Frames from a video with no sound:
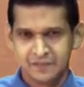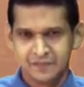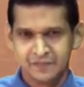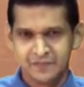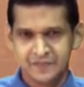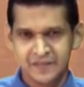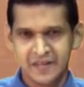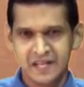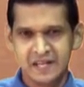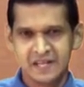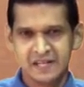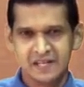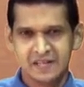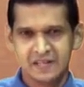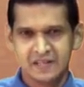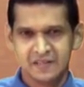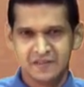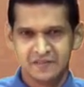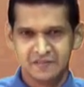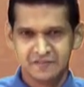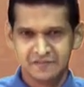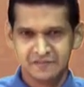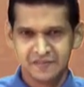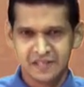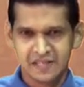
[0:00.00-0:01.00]
Then
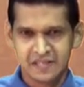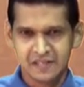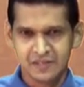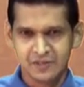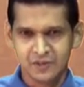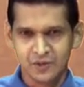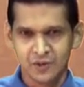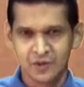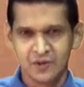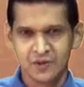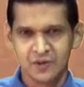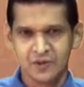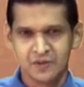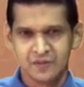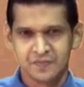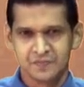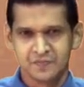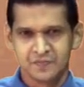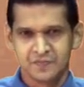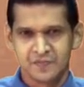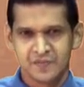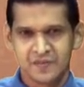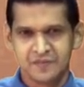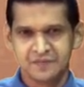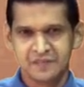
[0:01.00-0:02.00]
we know
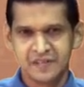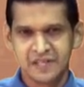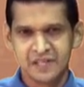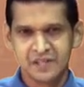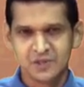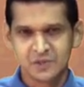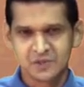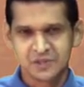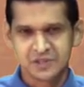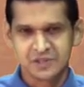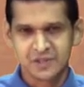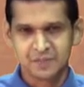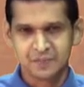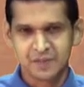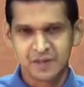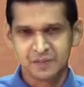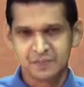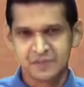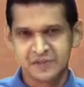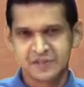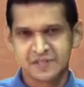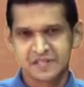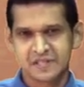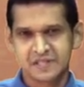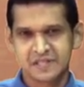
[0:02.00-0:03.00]
we use the
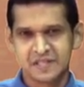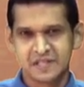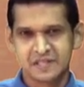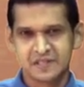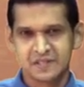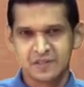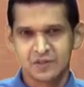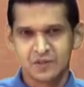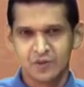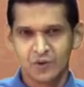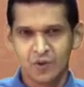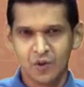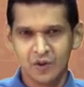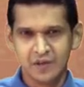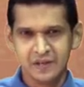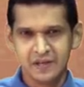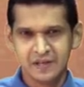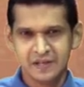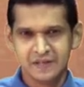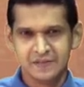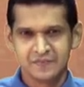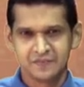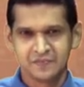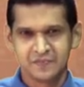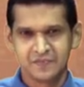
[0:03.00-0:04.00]
preposition on
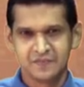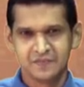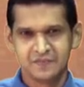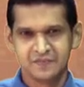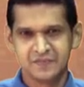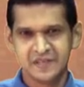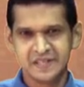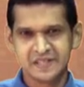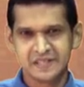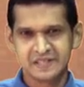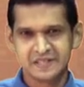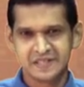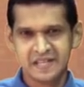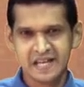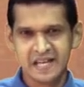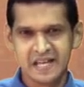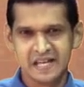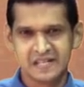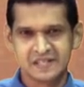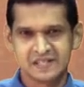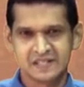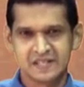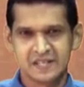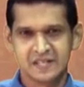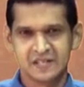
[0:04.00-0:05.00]
with
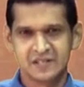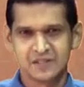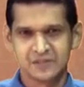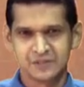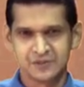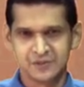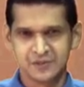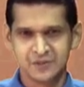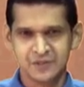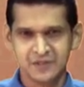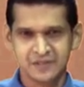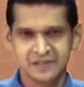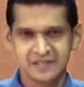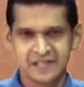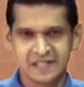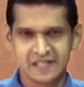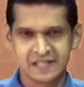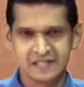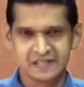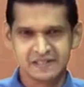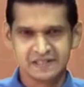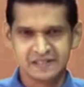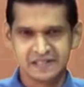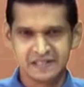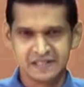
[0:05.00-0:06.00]
dates. So that
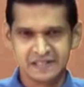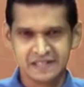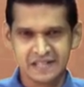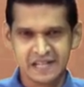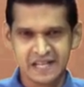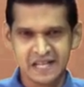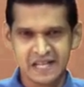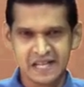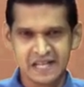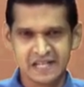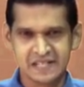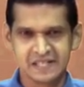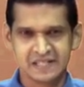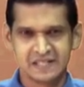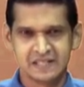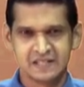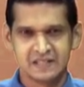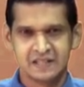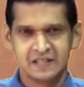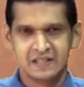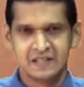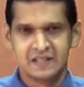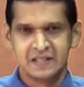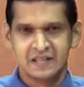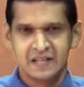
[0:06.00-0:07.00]
is the date.
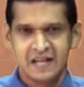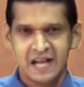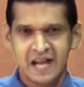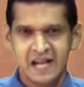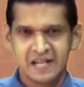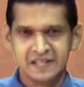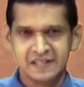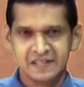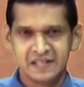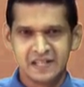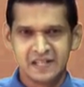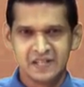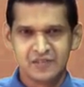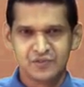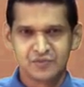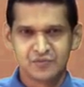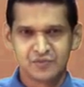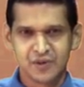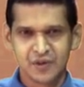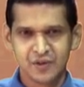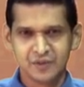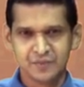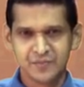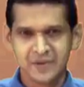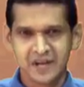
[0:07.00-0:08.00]
And then
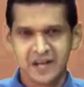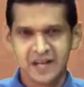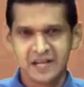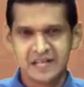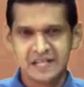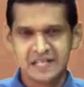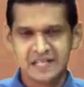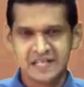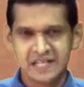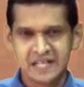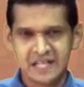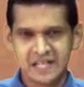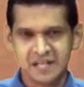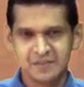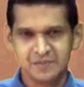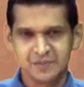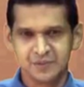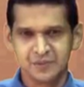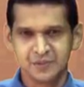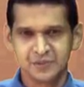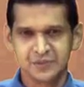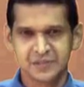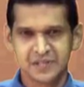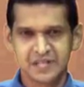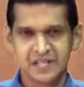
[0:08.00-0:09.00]
from 9 am
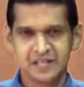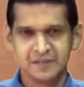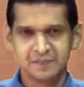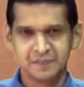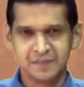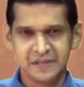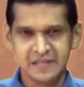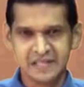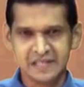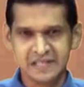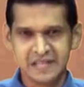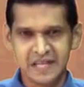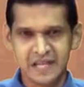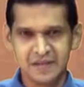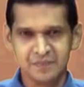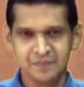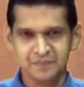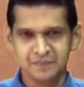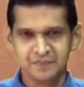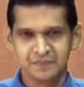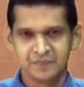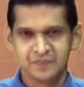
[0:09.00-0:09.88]
to 3 pm